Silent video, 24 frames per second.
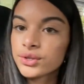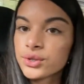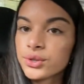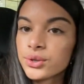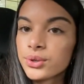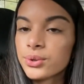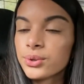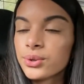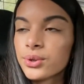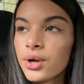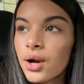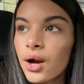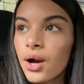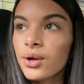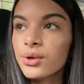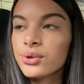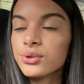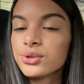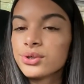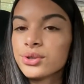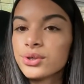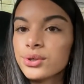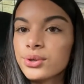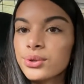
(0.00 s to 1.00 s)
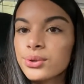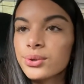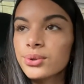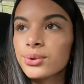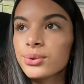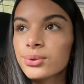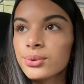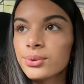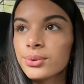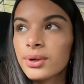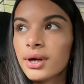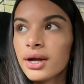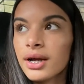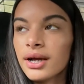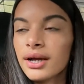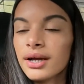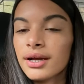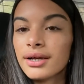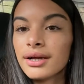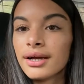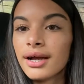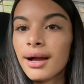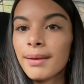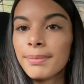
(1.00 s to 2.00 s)
to go to
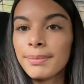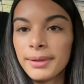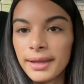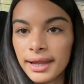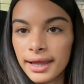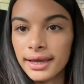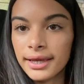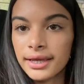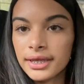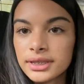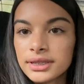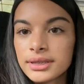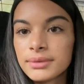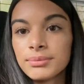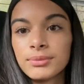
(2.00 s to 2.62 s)
a place.